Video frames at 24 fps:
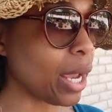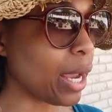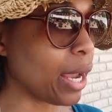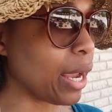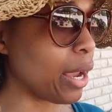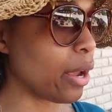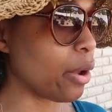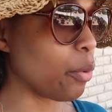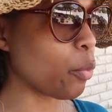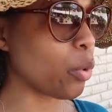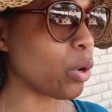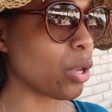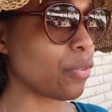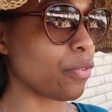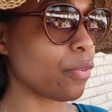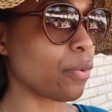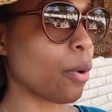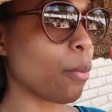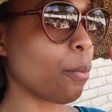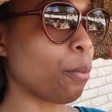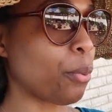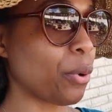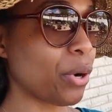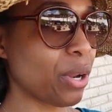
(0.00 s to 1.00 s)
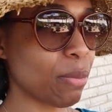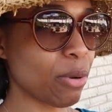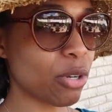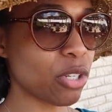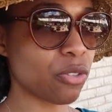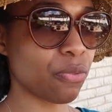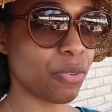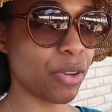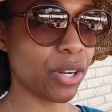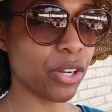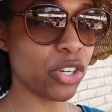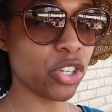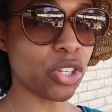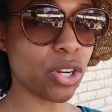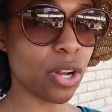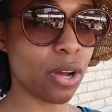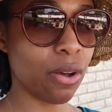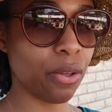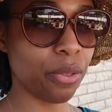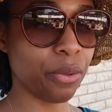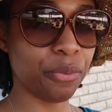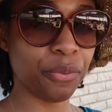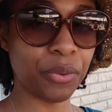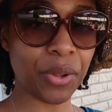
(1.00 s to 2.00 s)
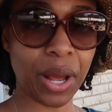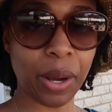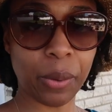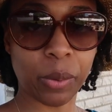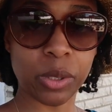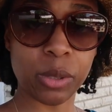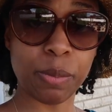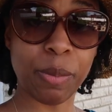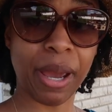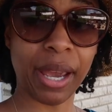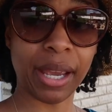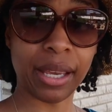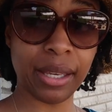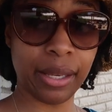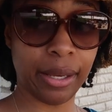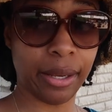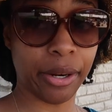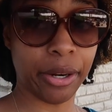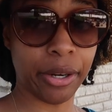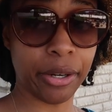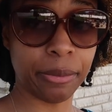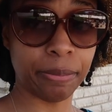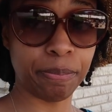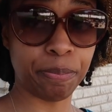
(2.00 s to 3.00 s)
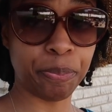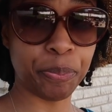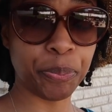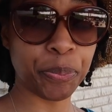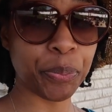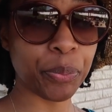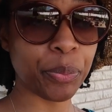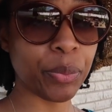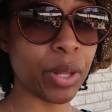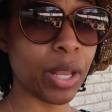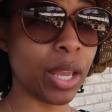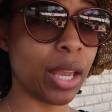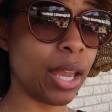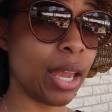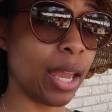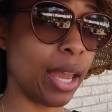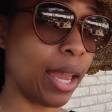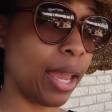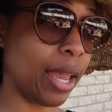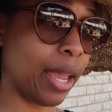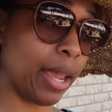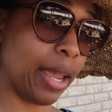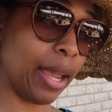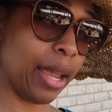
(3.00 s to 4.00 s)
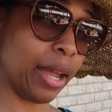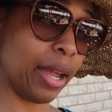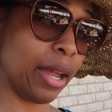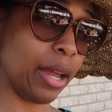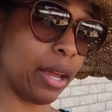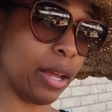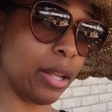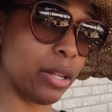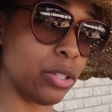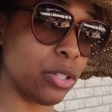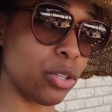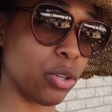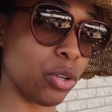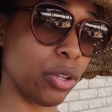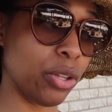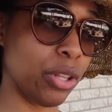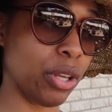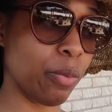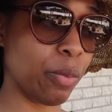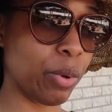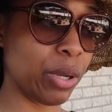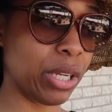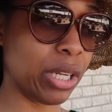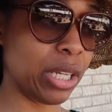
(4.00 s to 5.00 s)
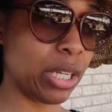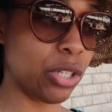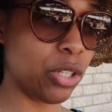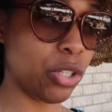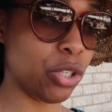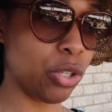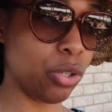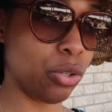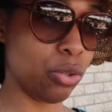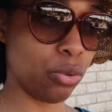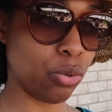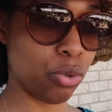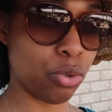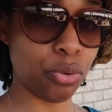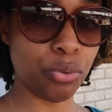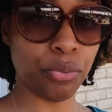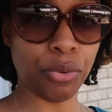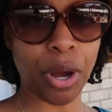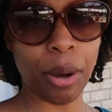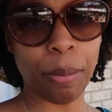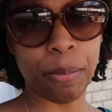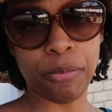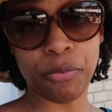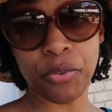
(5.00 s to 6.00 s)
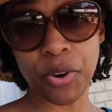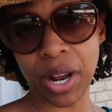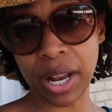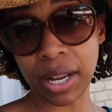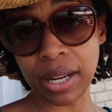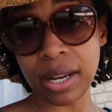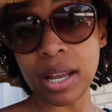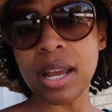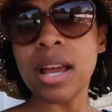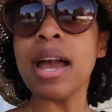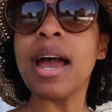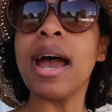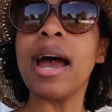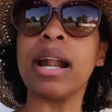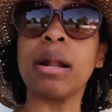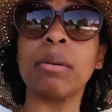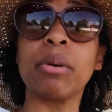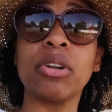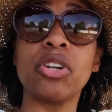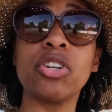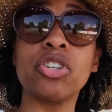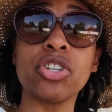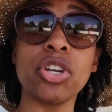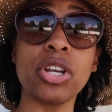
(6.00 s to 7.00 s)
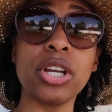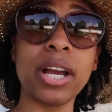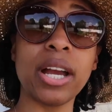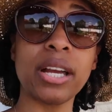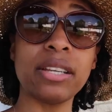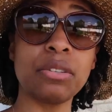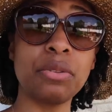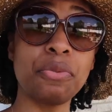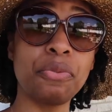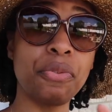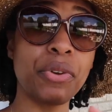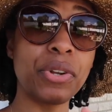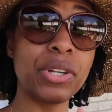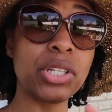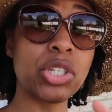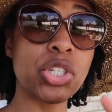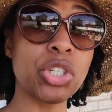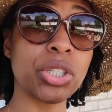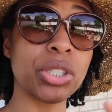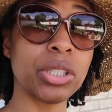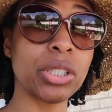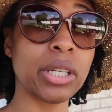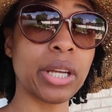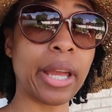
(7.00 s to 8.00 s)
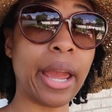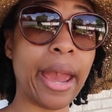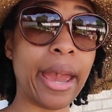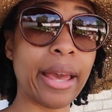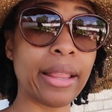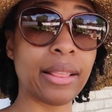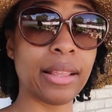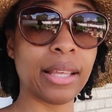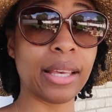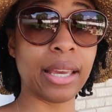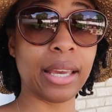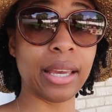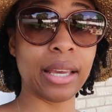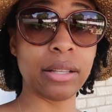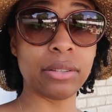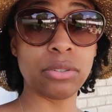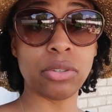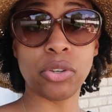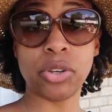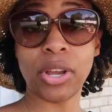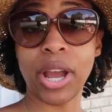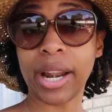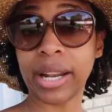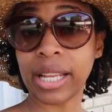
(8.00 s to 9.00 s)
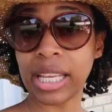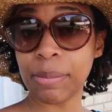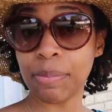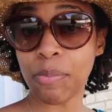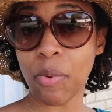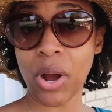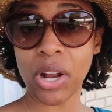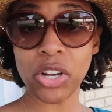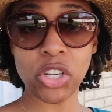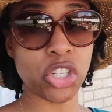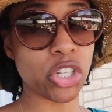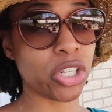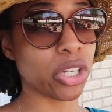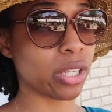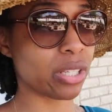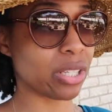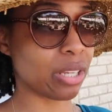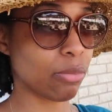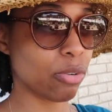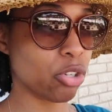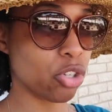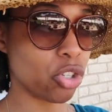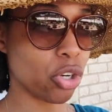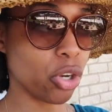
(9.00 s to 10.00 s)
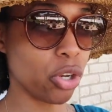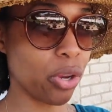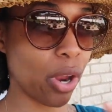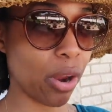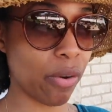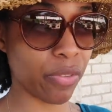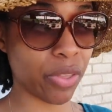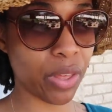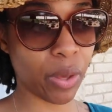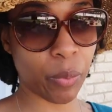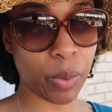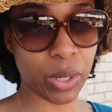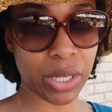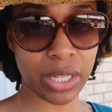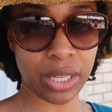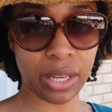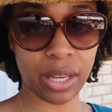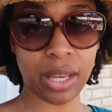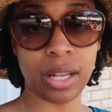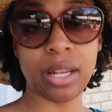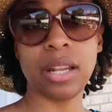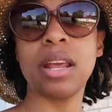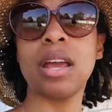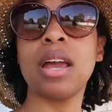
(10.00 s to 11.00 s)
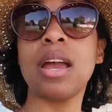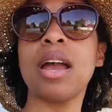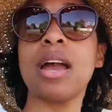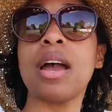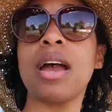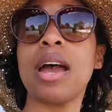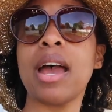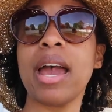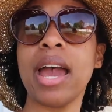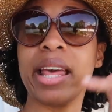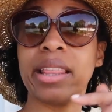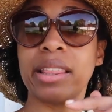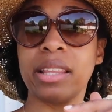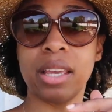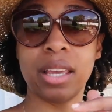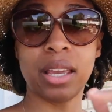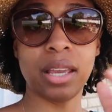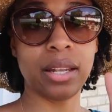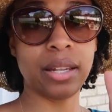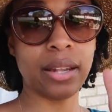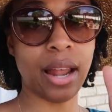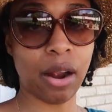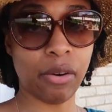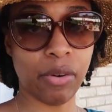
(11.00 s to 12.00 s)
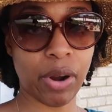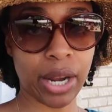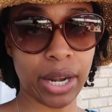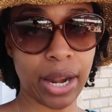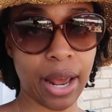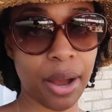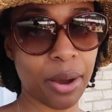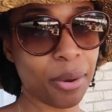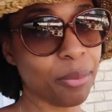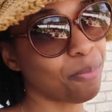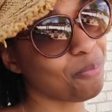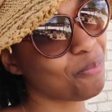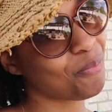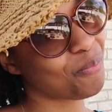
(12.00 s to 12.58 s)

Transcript: And we've pretty much finished all the flowers back here. And then we need to do front. And I'm gonna show you guys the finished look at the end. So you gotta keep watching because I'm gonna show you everything we did at the end, not right now.